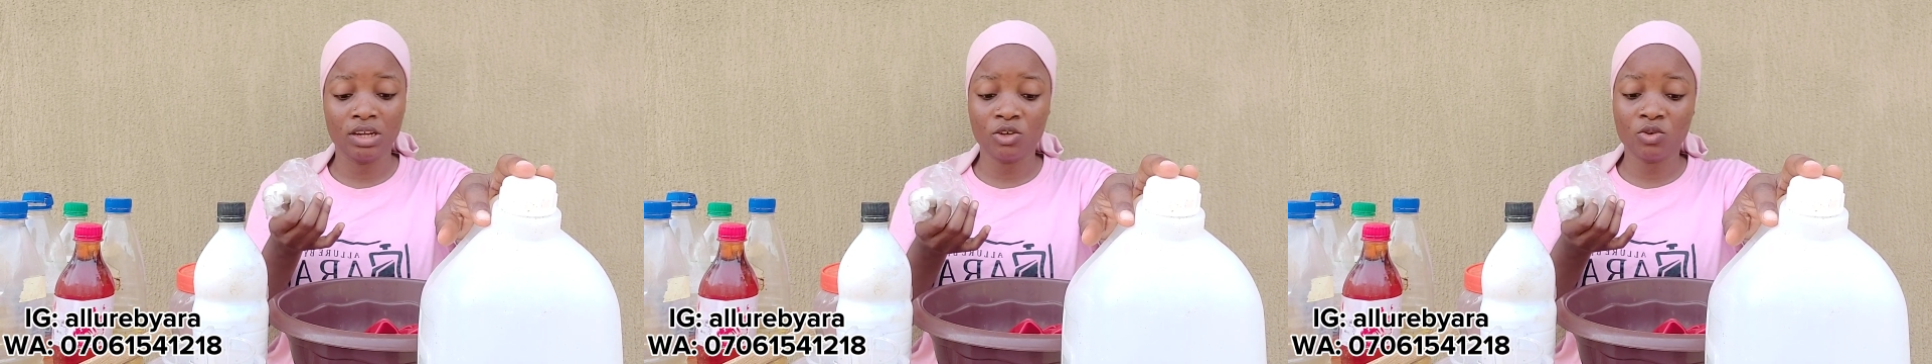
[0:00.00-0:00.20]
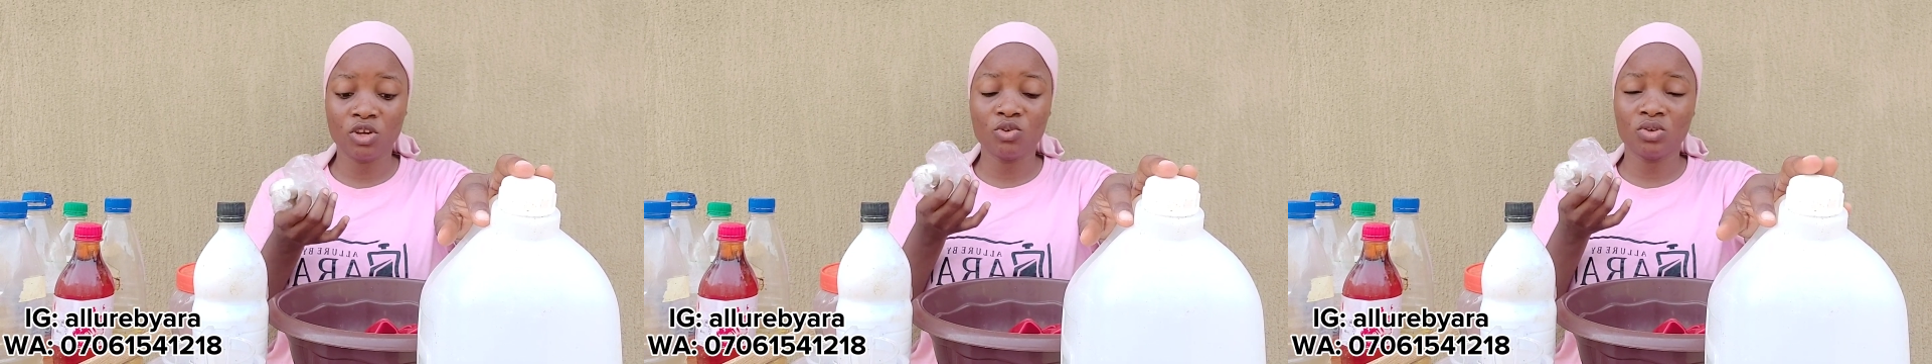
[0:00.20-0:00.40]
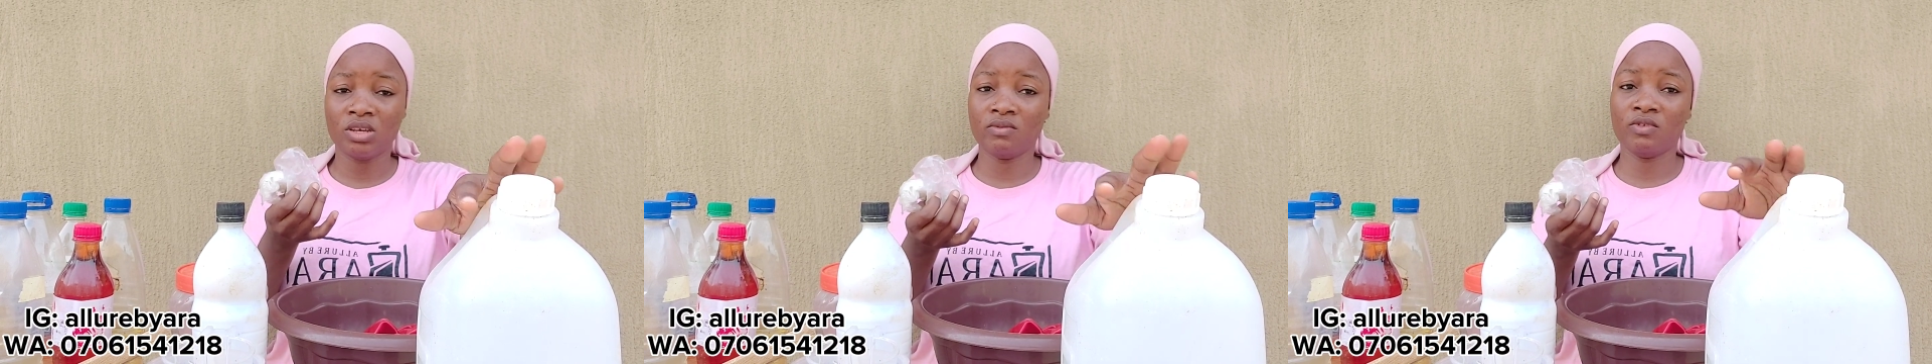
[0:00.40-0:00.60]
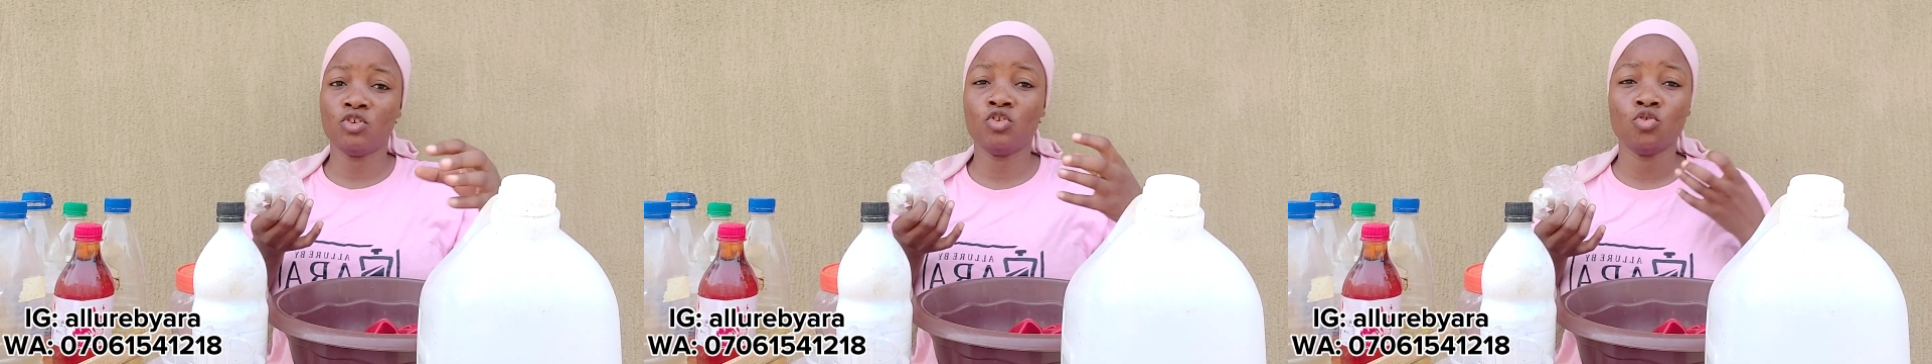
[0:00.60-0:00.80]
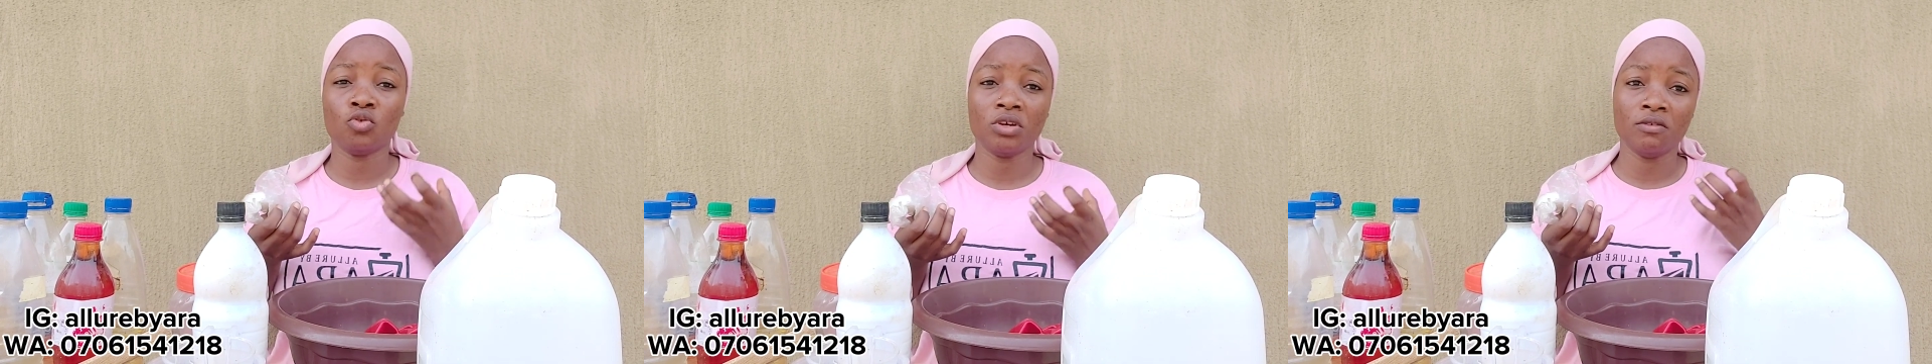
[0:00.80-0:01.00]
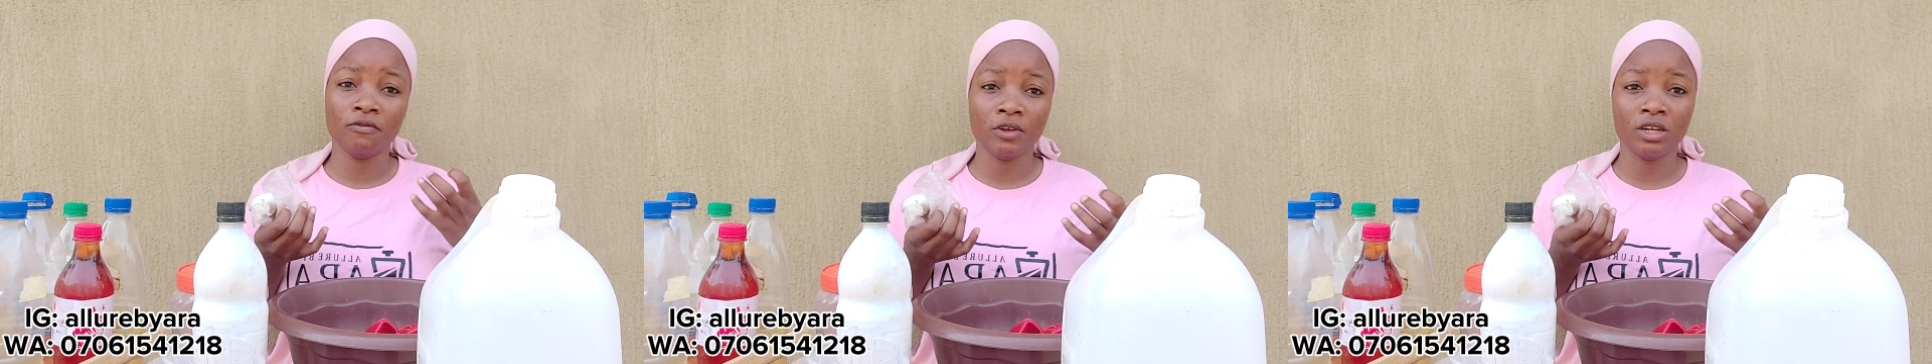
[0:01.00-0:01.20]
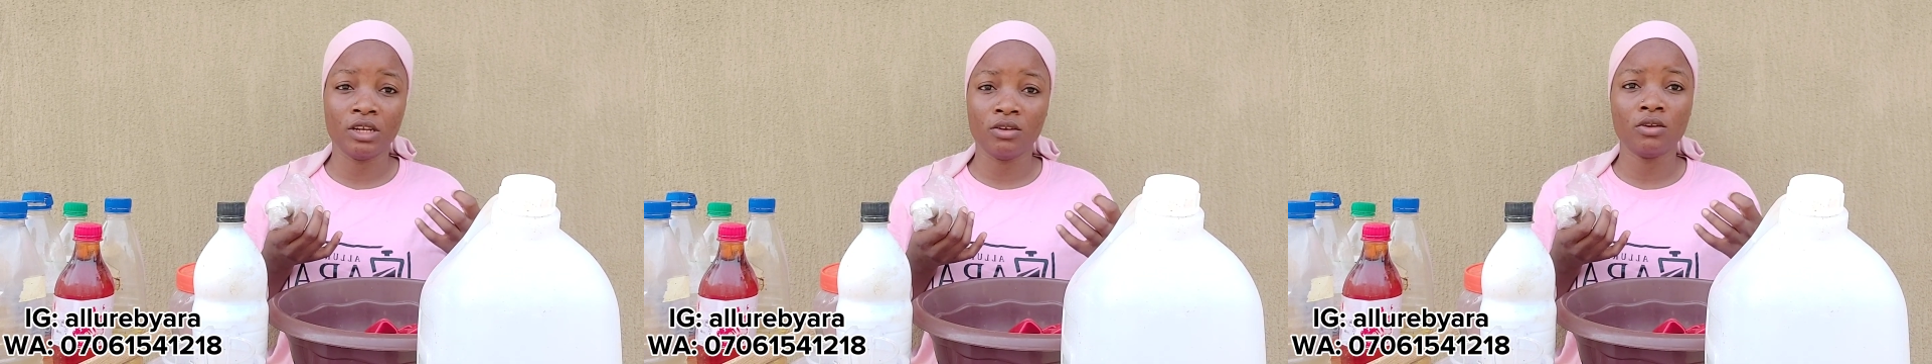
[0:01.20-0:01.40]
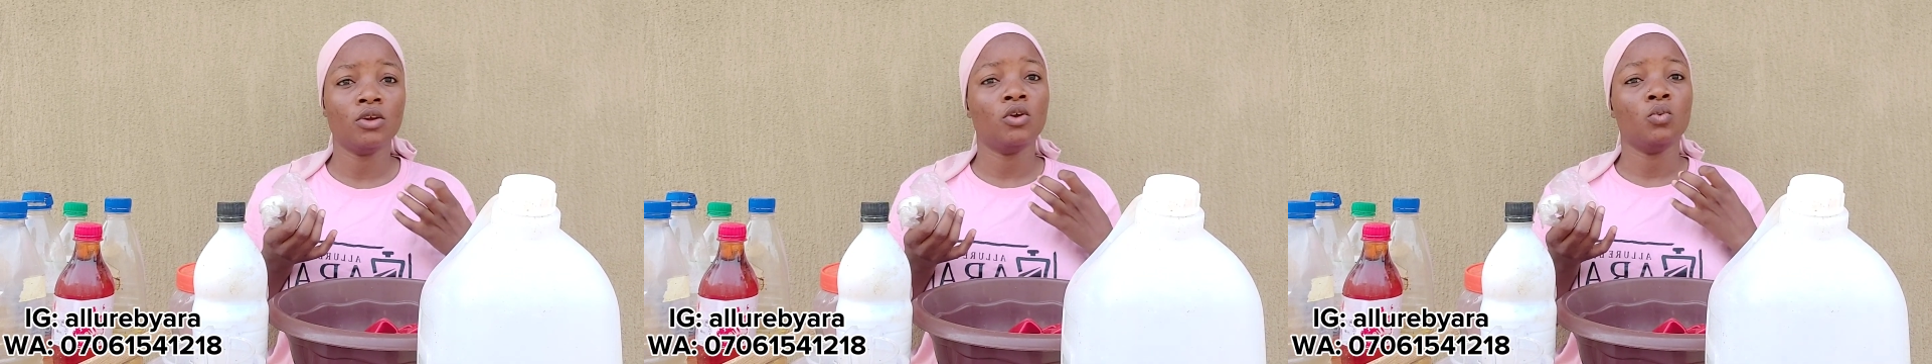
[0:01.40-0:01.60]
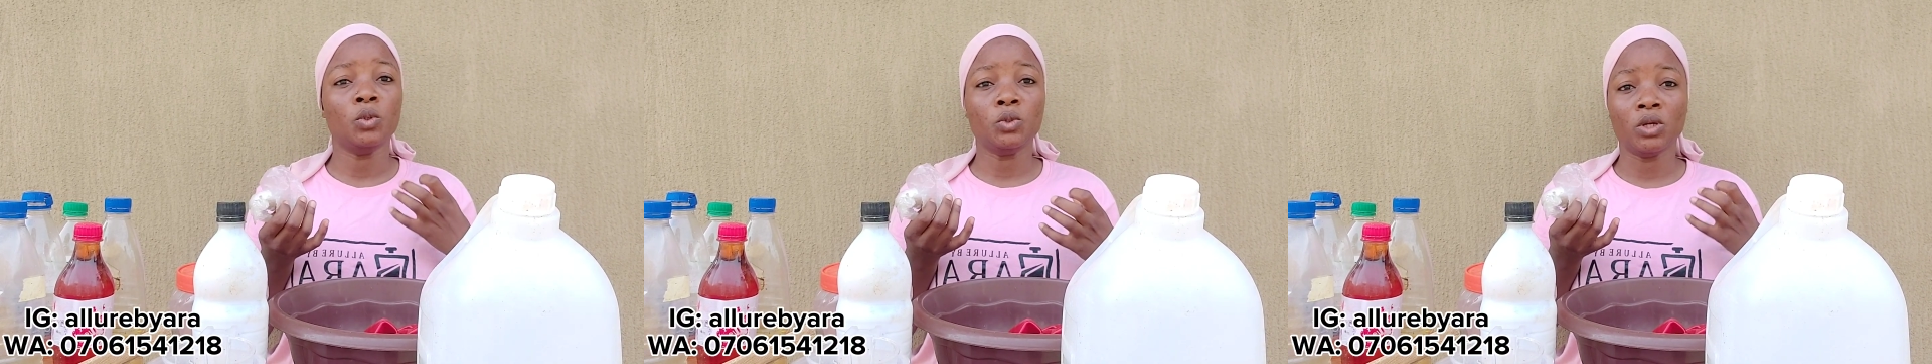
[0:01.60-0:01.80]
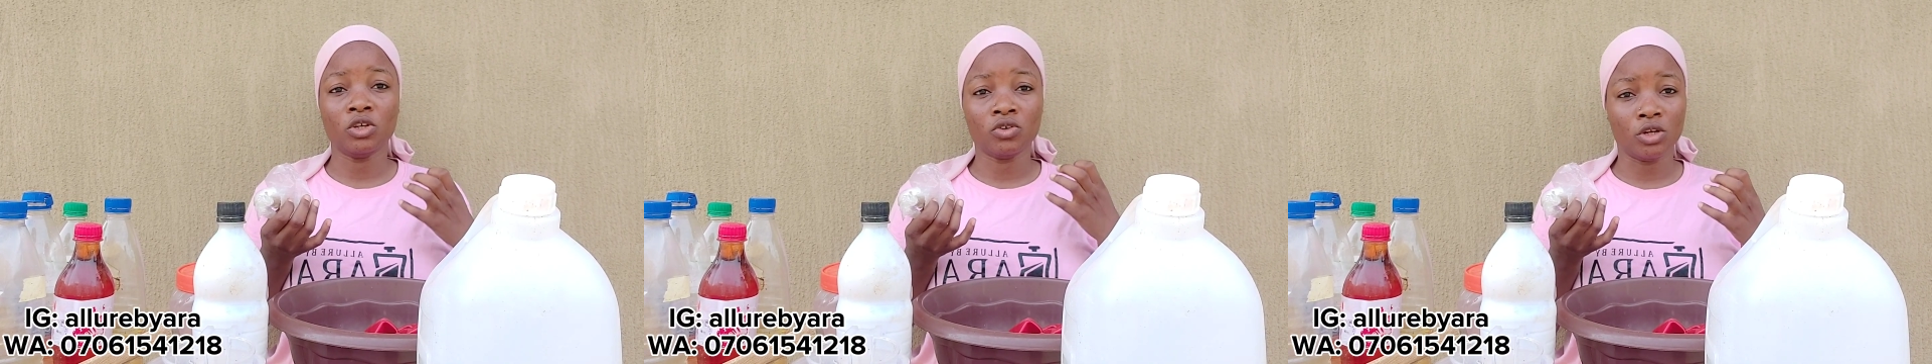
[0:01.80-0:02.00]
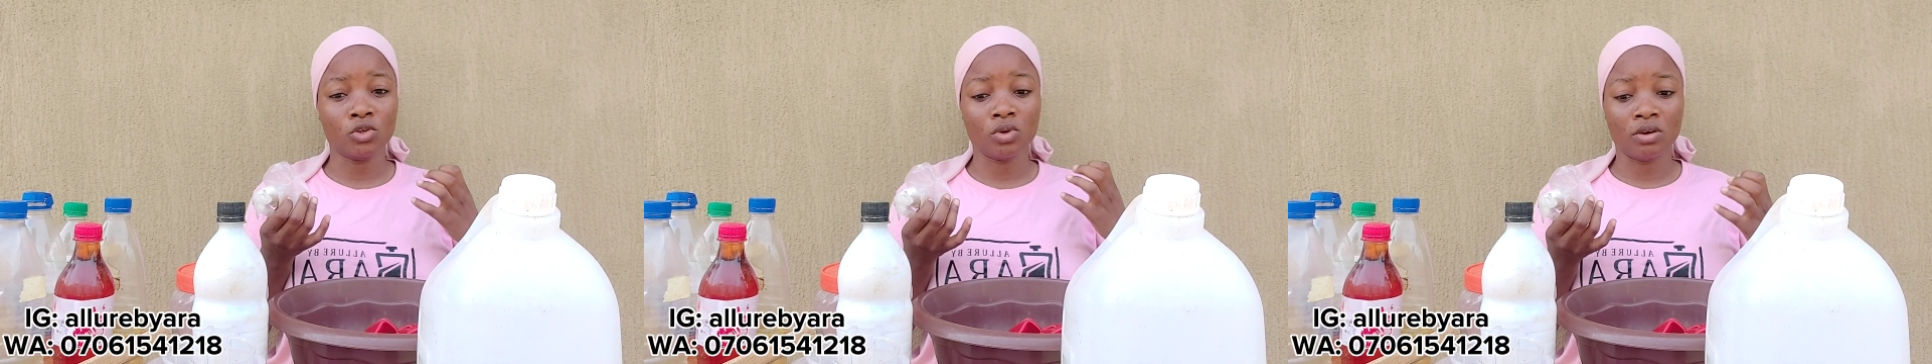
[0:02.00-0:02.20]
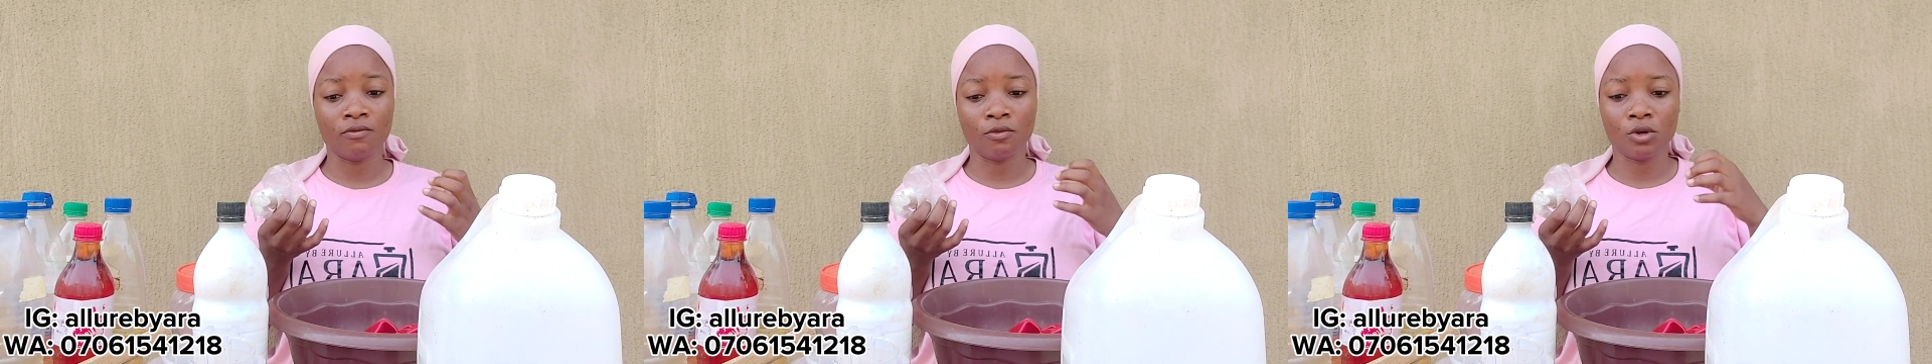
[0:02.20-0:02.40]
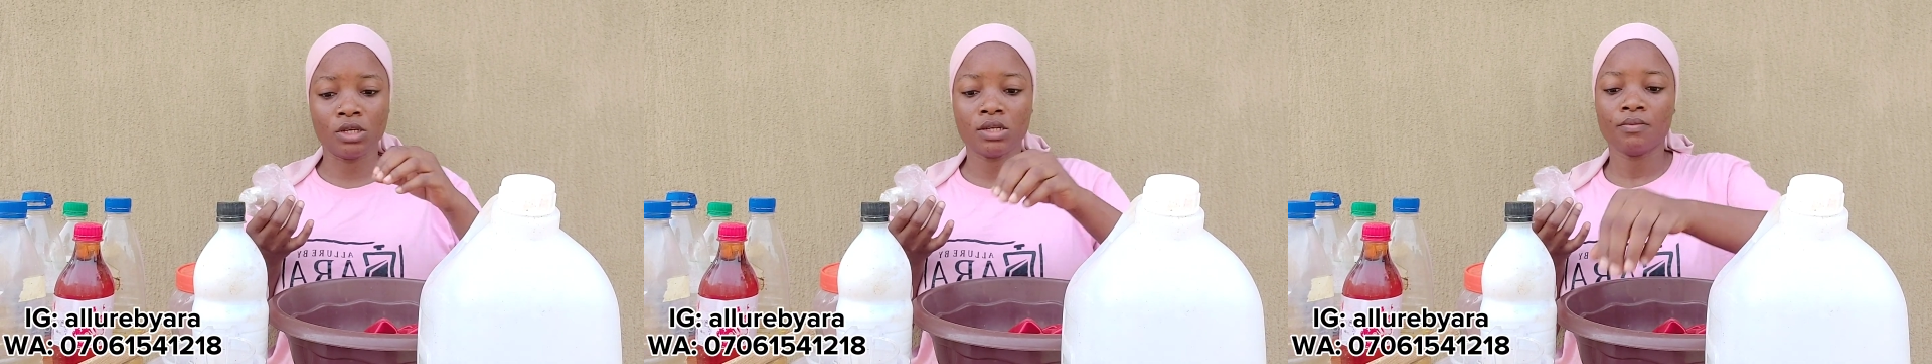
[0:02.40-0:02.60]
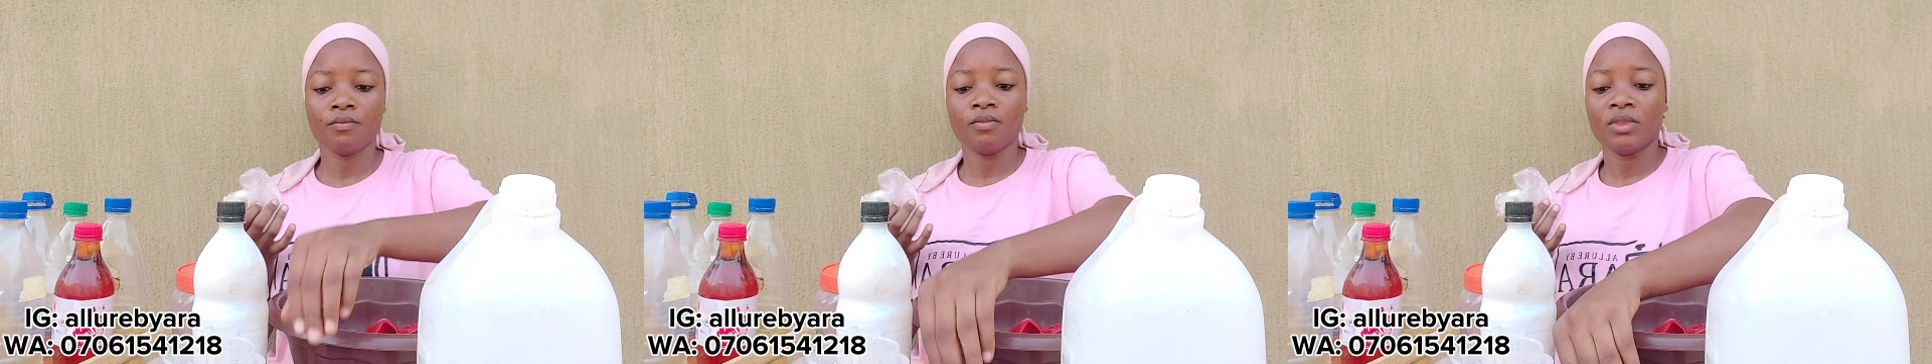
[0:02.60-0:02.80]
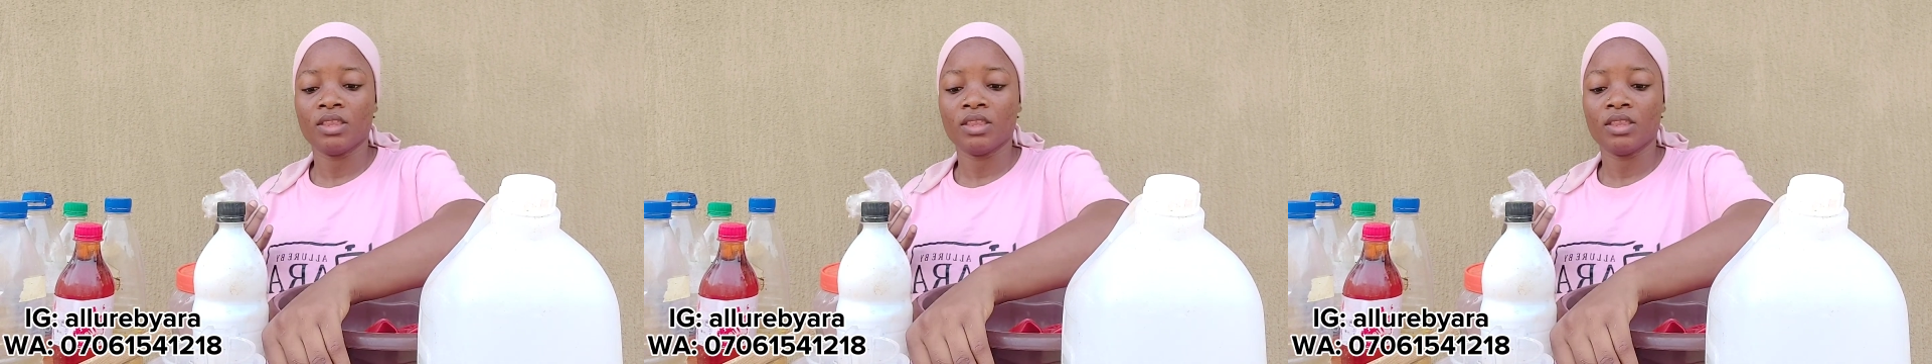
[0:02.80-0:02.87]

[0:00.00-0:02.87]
it's going to give this choky feeling, which we're trying to avoid.